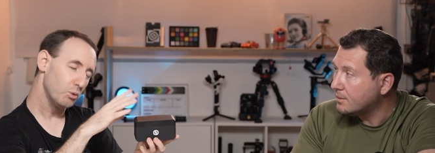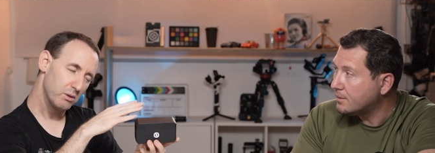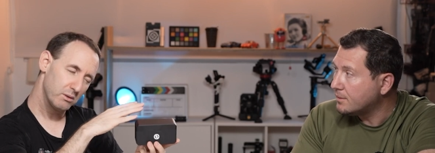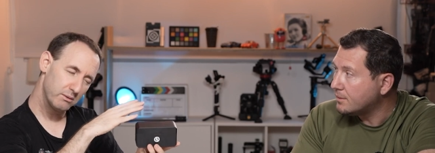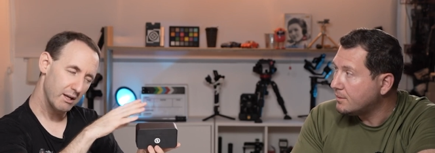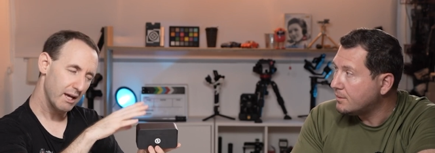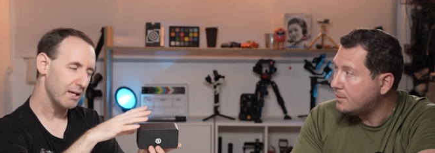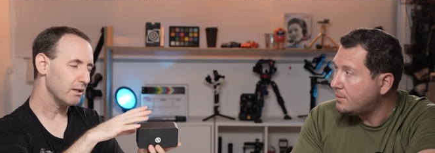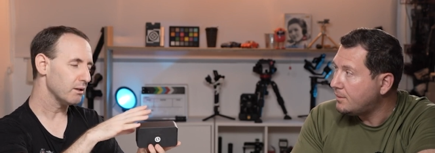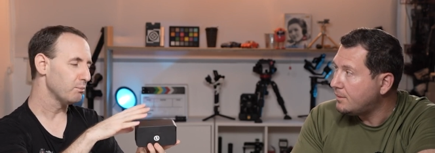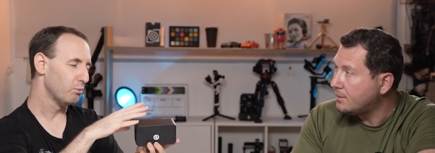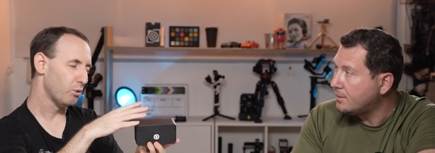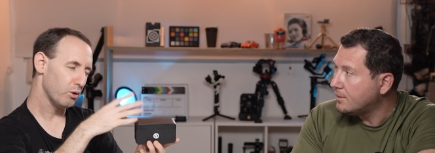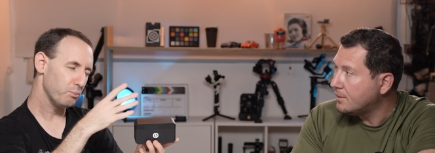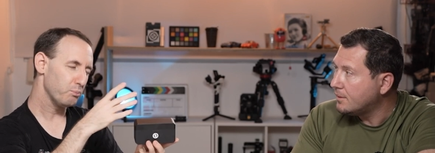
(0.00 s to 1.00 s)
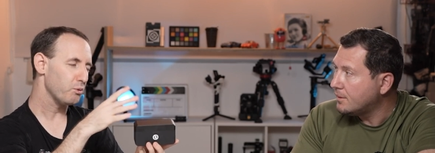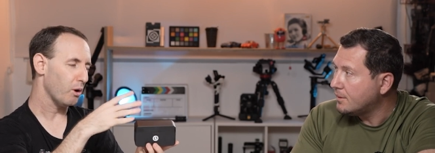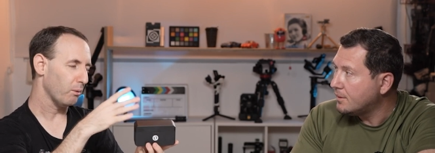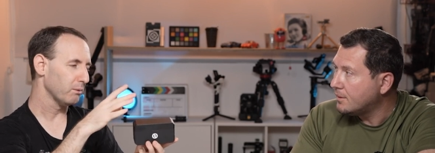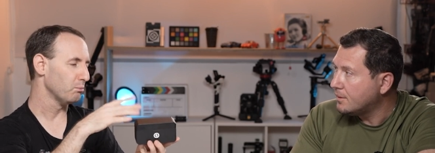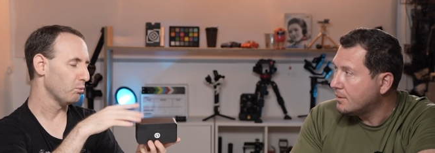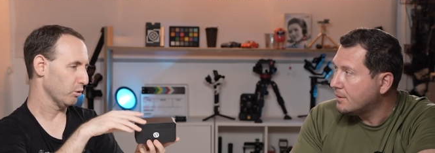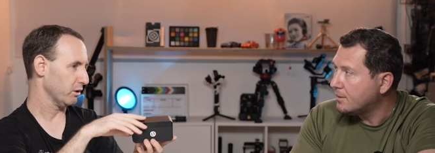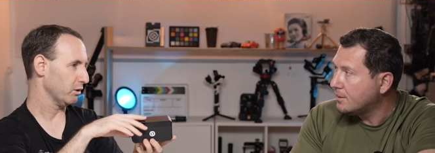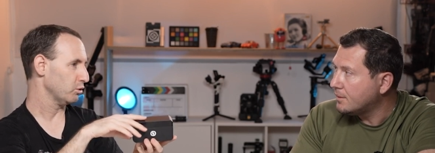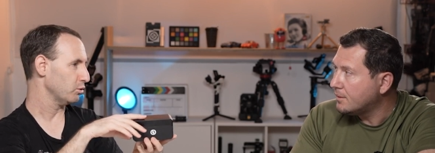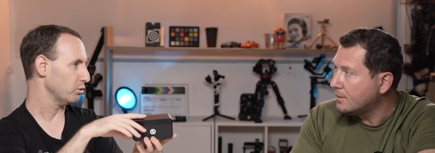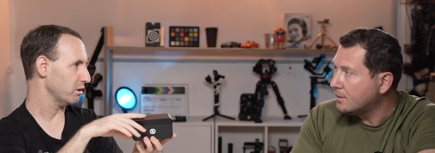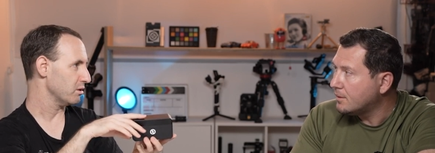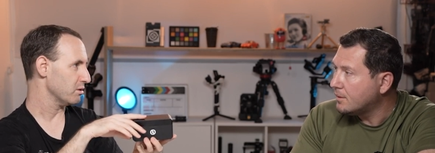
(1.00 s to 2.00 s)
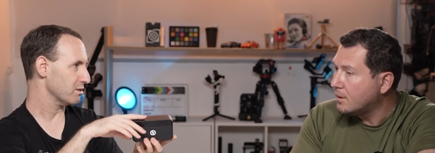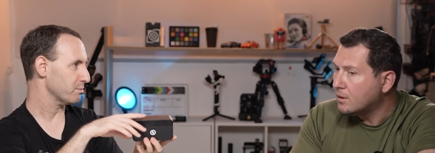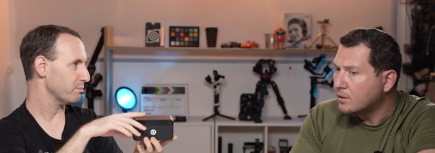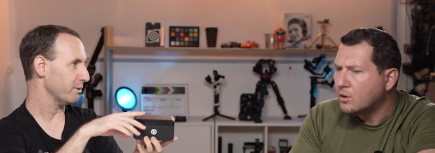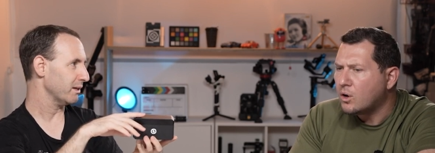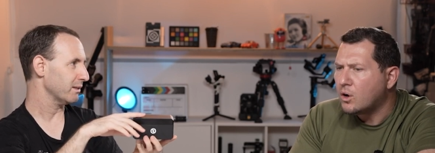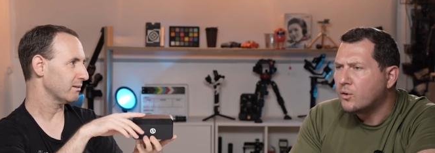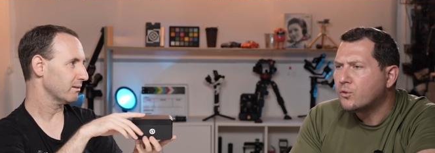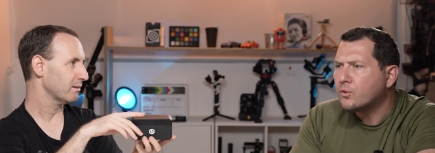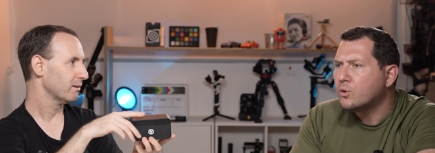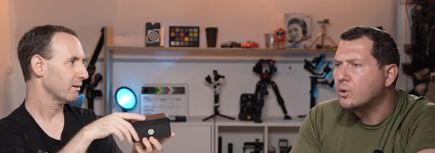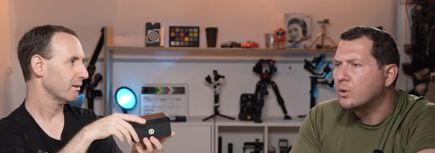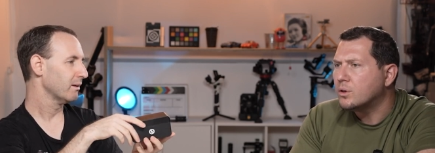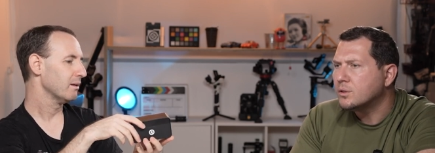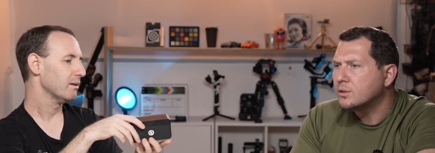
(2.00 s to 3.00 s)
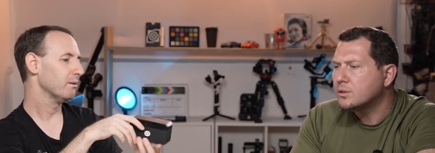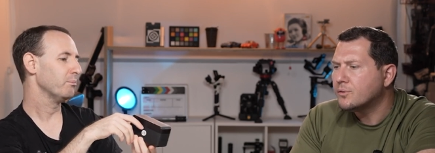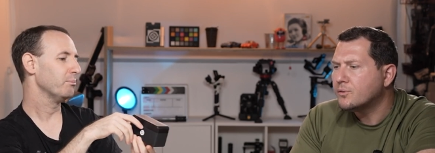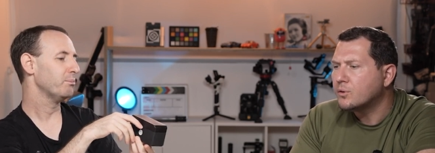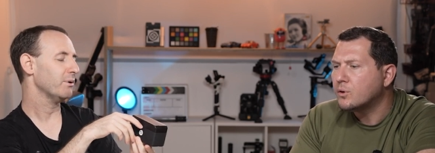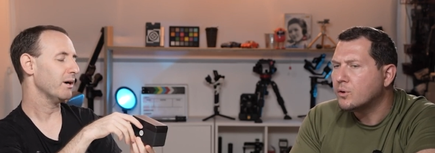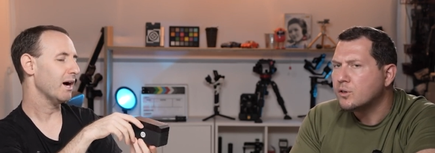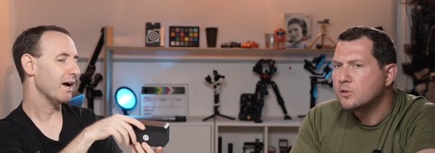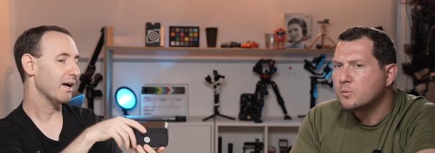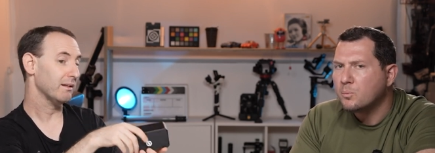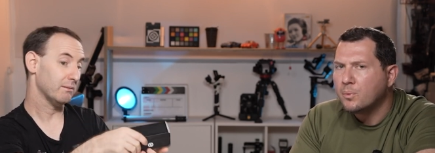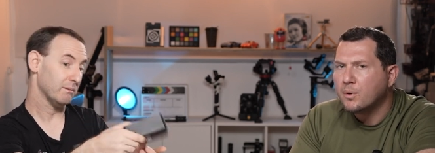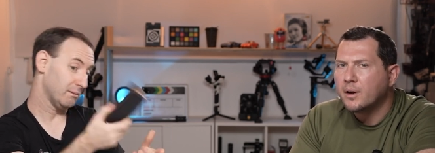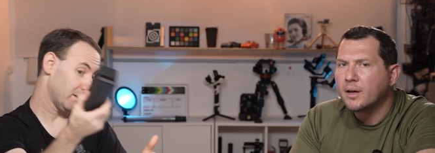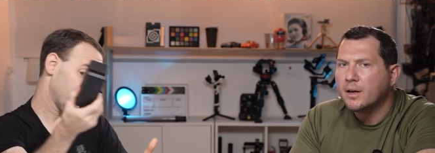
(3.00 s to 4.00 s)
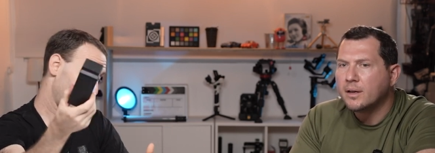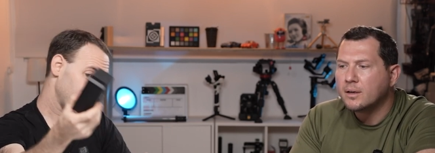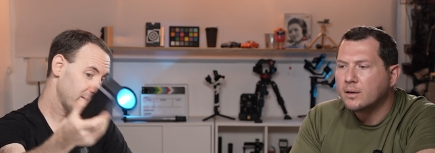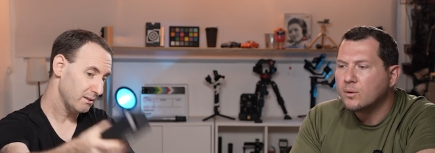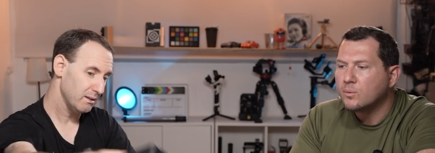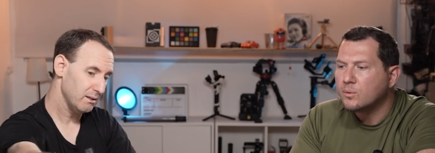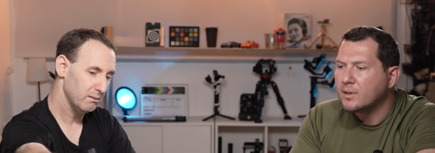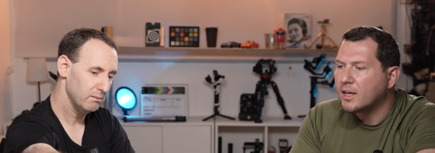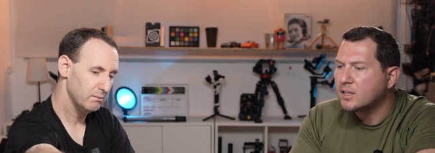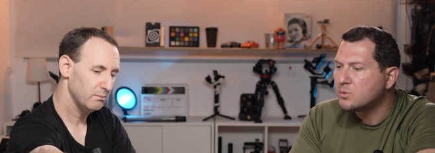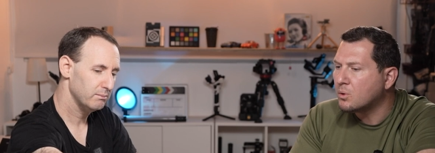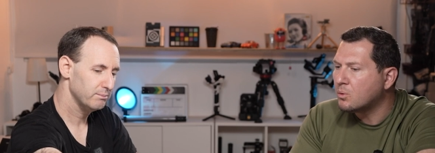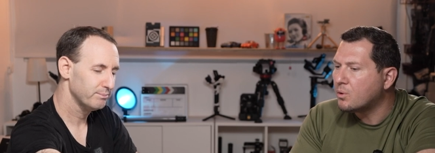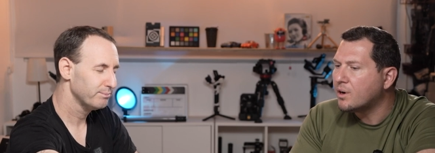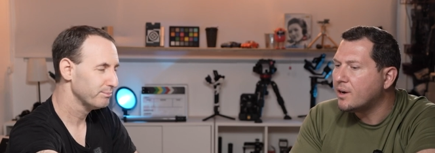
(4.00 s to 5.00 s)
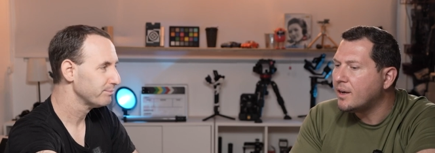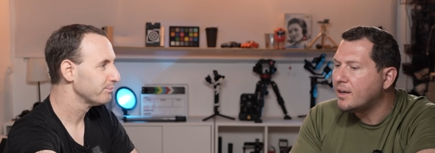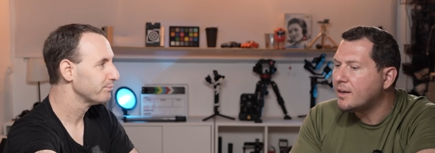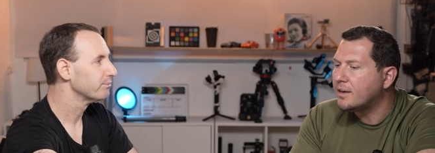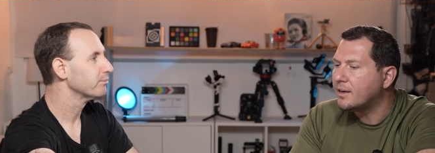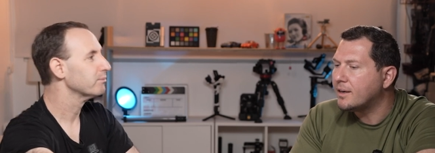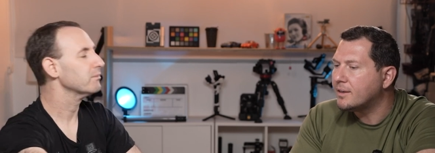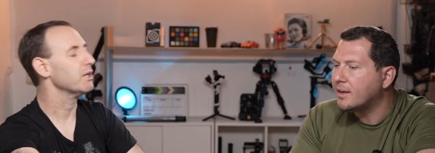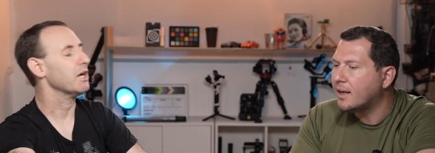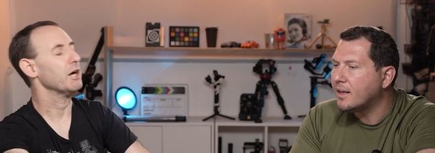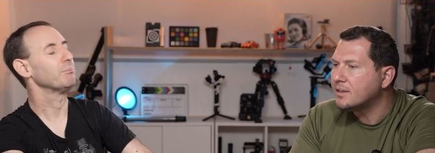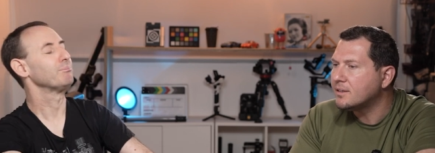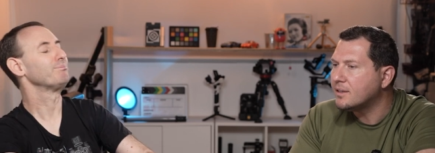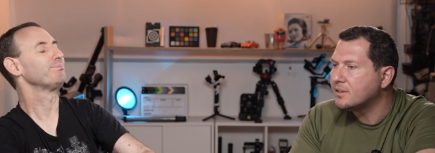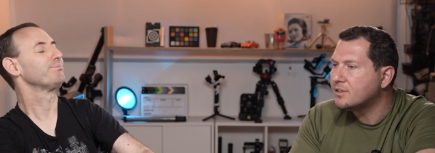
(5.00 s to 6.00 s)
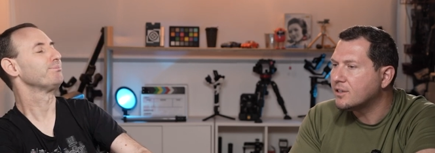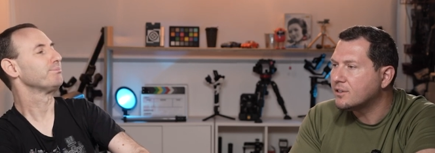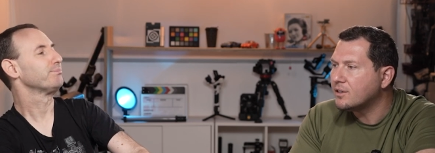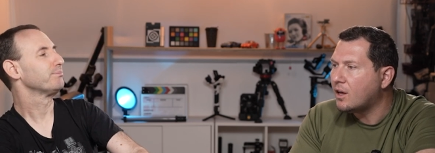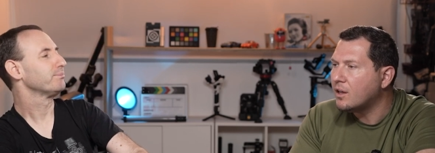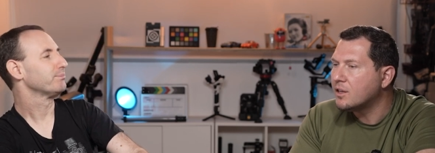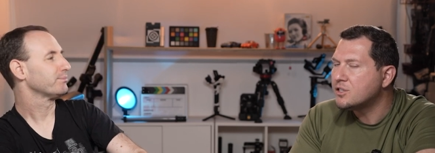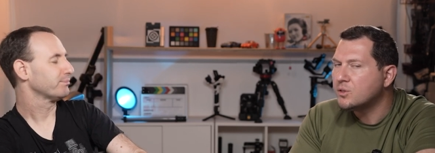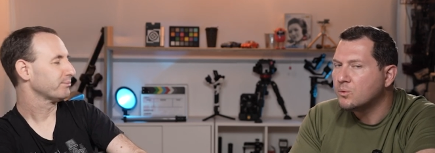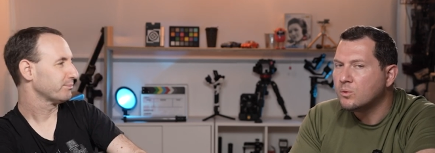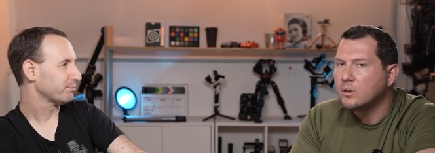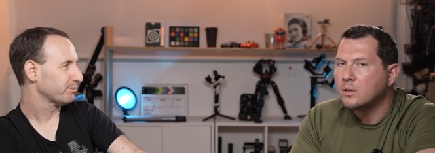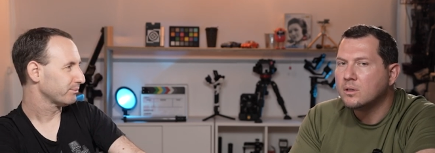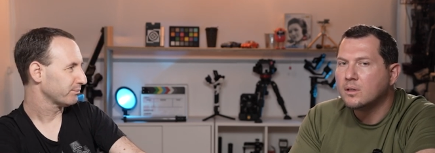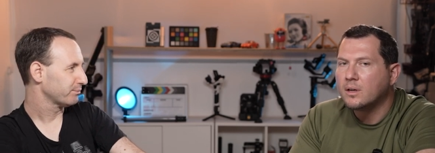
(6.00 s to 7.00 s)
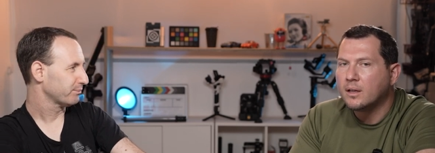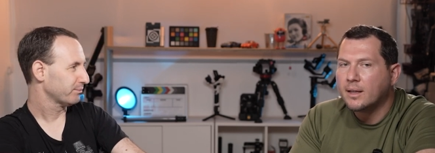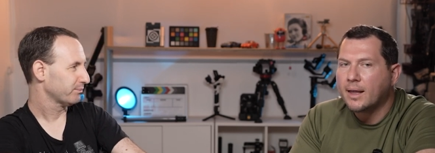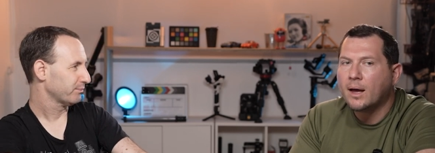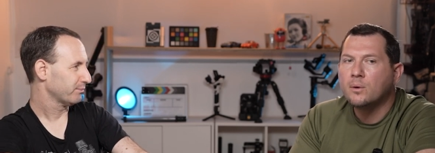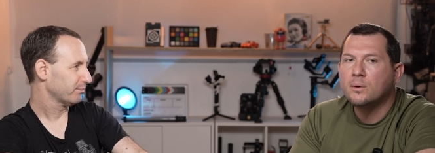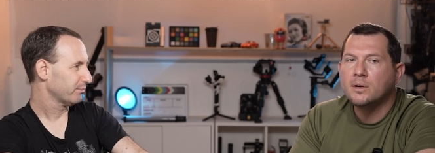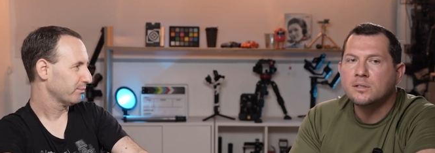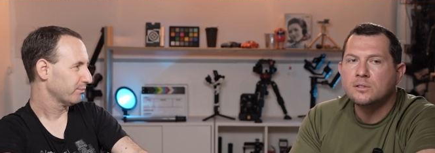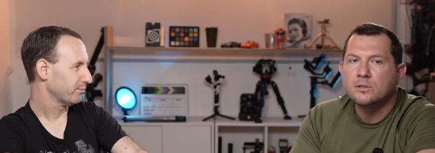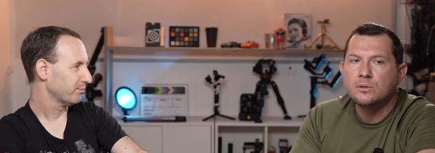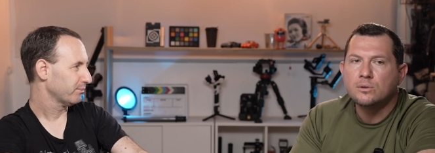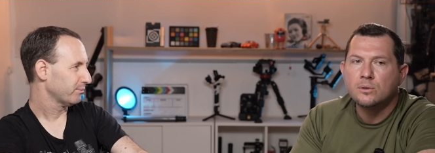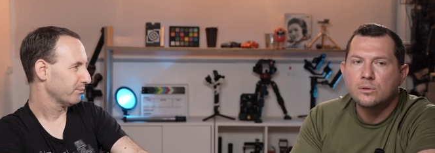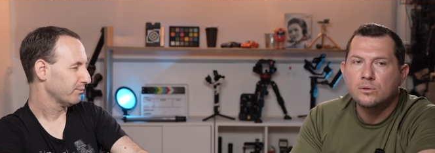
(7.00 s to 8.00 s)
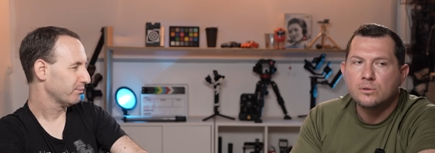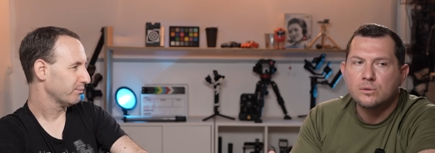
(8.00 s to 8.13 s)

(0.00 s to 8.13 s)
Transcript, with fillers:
Speaker 1: will take more, probably more than two years,
Speaker 2: but of course, but, but that can. That's where we're headed, and yeah, the technology will allow us to